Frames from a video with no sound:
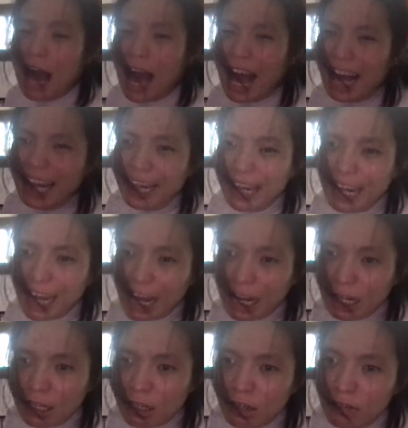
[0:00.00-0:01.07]
at the
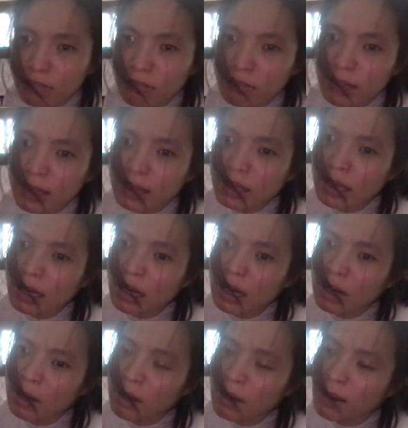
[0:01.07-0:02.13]
end of
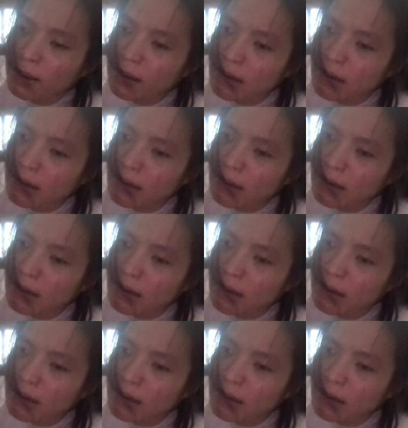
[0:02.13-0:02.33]
the